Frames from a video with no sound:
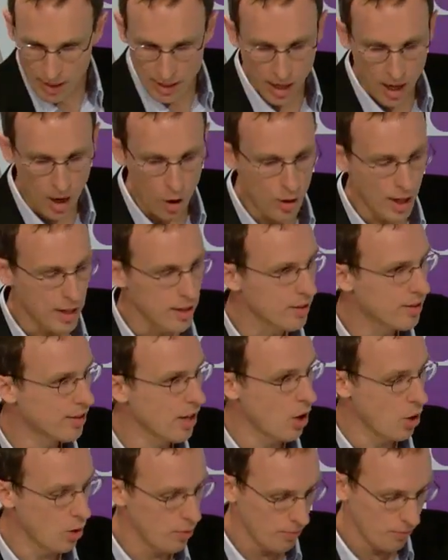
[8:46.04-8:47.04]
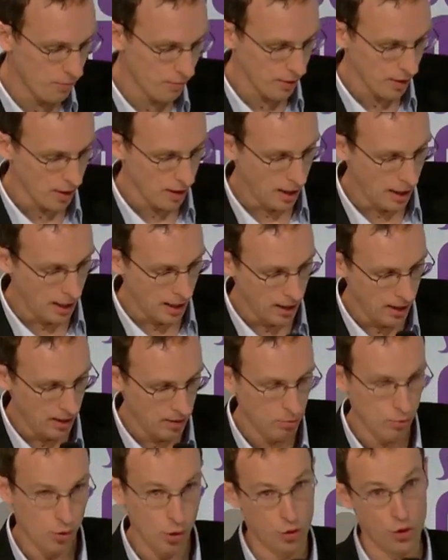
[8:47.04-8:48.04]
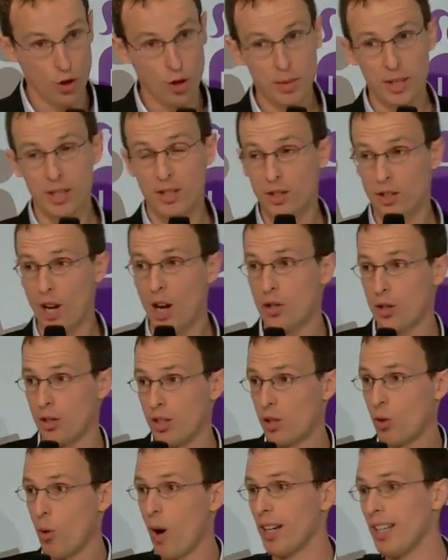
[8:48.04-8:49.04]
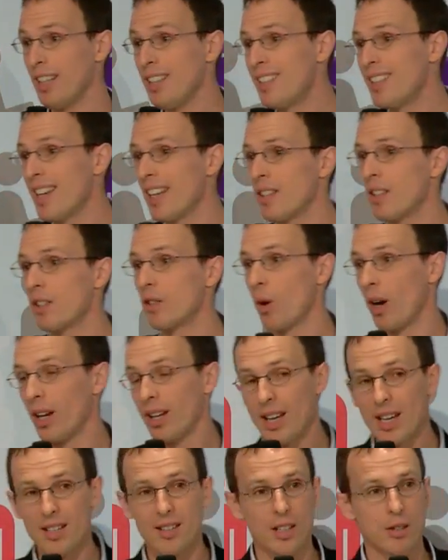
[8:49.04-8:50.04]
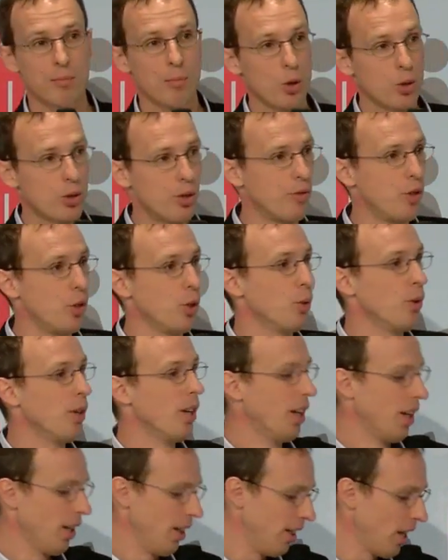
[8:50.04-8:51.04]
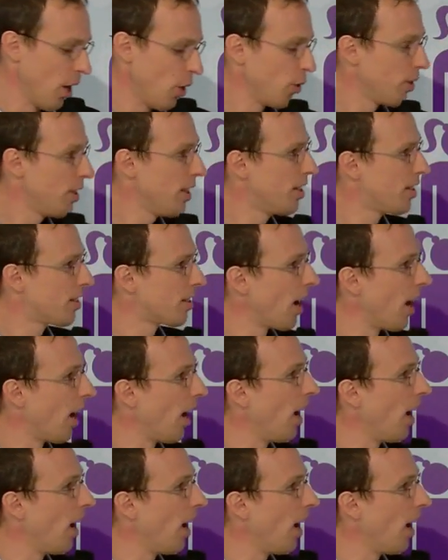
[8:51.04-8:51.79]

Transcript: Okay, so the German discussion is quite intense, so I guess that most of you know this